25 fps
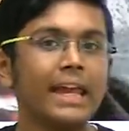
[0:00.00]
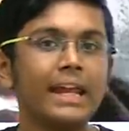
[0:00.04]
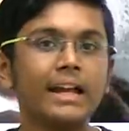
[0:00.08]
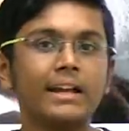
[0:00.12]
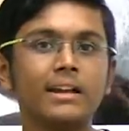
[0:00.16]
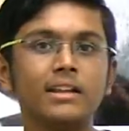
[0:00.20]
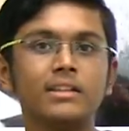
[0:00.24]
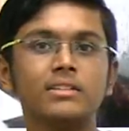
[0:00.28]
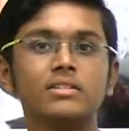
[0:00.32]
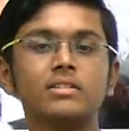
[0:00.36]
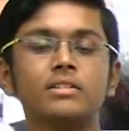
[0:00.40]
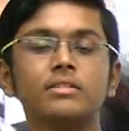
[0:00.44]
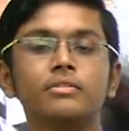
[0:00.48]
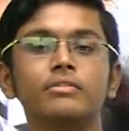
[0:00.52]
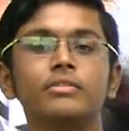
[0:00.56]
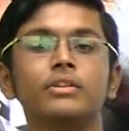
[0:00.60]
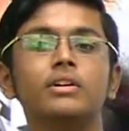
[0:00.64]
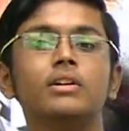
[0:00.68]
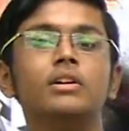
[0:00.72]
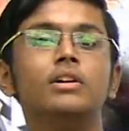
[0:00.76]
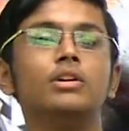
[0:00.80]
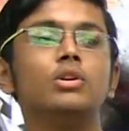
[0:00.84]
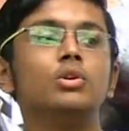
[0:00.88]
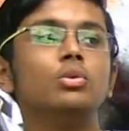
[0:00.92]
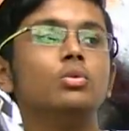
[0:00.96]
it is
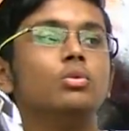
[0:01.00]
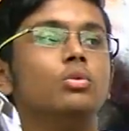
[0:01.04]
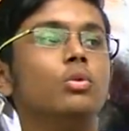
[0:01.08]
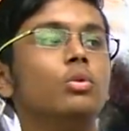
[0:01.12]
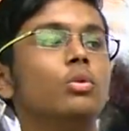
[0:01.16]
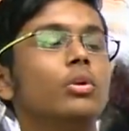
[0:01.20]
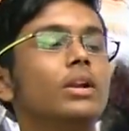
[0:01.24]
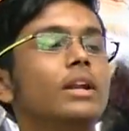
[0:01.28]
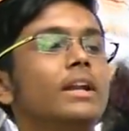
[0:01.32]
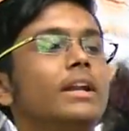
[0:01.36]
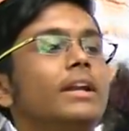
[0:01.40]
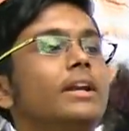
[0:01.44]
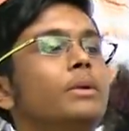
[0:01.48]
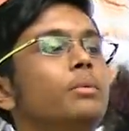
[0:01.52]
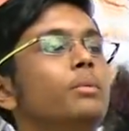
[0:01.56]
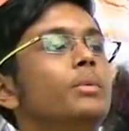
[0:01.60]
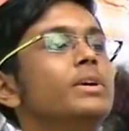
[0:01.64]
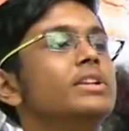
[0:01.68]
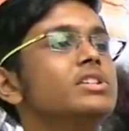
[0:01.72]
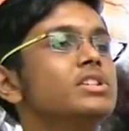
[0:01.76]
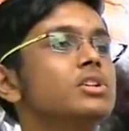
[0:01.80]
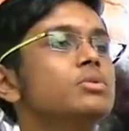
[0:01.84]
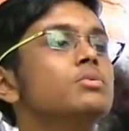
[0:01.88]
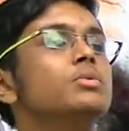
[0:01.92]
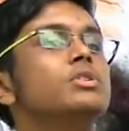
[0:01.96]
difficult to correlate
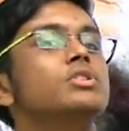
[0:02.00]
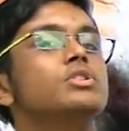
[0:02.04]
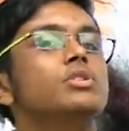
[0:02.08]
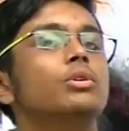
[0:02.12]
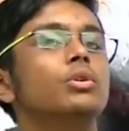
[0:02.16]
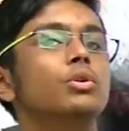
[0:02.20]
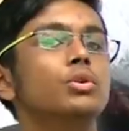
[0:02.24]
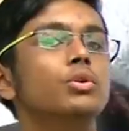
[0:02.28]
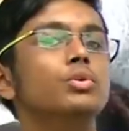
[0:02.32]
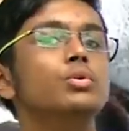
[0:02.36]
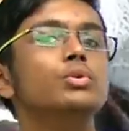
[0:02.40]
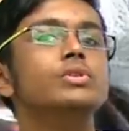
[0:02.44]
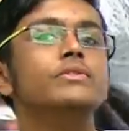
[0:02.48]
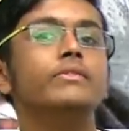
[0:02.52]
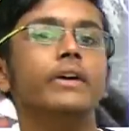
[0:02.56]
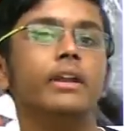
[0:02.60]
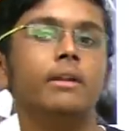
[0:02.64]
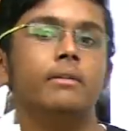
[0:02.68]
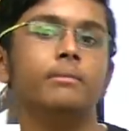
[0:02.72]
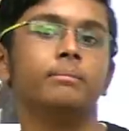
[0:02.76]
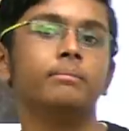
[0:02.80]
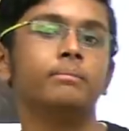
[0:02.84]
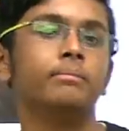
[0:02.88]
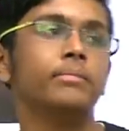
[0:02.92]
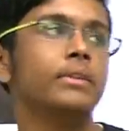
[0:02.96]
which equation to use
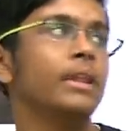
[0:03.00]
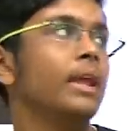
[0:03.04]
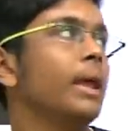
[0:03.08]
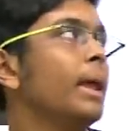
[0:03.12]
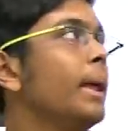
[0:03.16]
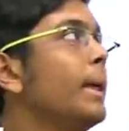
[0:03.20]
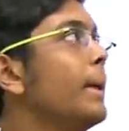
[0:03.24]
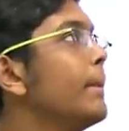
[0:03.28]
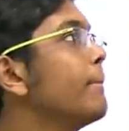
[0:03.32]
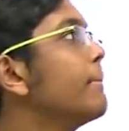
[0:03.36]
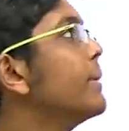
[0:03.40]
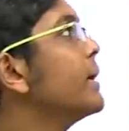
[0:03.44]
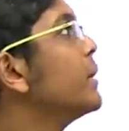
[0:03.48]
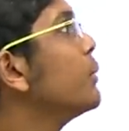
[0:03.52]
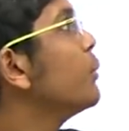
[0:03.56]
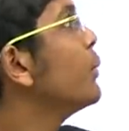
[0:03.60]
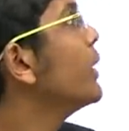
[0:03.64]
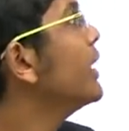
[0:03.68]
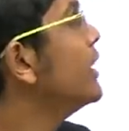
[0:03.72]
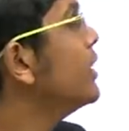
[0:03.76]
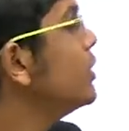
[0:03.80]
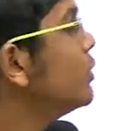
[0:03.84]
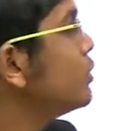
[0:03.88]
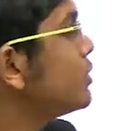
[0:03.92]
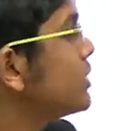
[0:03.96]
when. But
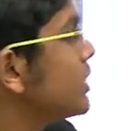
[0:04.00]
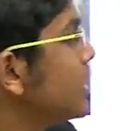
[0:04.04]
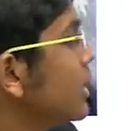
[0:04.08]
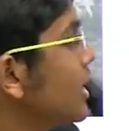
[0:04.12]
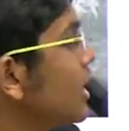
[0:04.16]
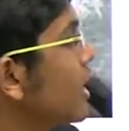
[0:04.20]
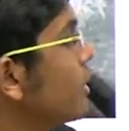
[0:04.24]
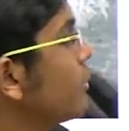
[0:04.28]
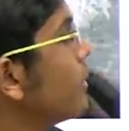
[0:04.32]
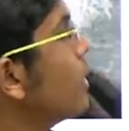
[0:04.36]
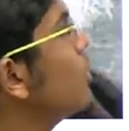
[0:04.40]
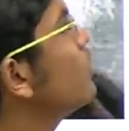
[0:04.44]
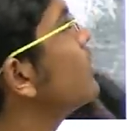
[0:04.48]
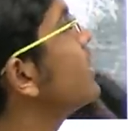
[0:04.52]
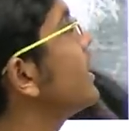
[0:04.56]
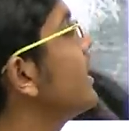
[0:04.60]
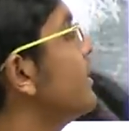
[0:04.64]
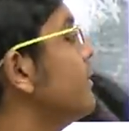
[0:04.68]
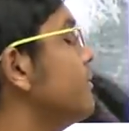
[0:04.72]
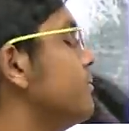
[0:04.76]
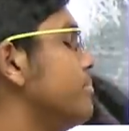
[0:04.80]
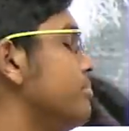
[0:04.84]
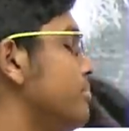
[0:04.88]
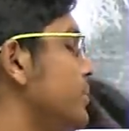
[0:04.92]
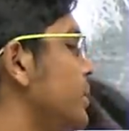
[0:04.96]
when you think about,
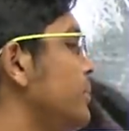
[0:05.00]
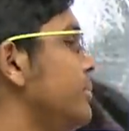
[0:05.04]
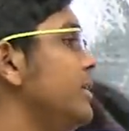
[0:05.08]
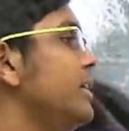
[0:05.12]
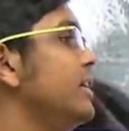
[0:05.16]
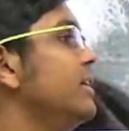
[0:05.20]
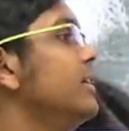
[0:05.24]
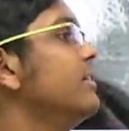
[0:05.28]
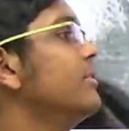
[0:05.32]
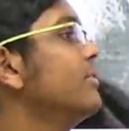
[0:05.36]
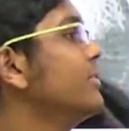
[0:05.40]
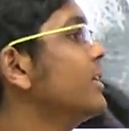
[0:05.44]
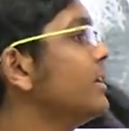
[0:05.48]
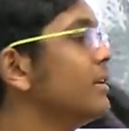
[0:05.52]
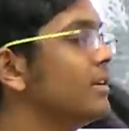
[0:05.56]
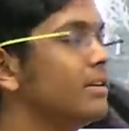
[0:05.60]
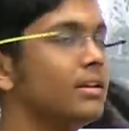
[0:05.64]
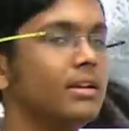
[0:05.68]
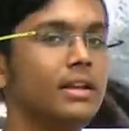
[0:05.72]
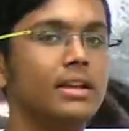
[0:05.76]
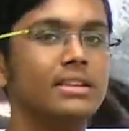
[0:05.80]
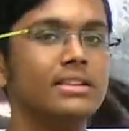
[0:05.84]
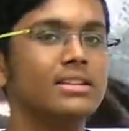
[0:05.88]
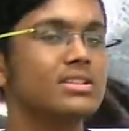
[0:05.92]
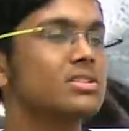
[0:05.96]
and maybe even
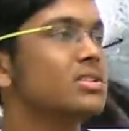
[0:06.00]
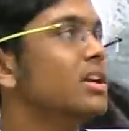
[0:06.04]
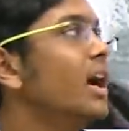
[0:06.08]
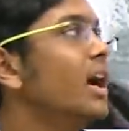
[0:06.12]
in the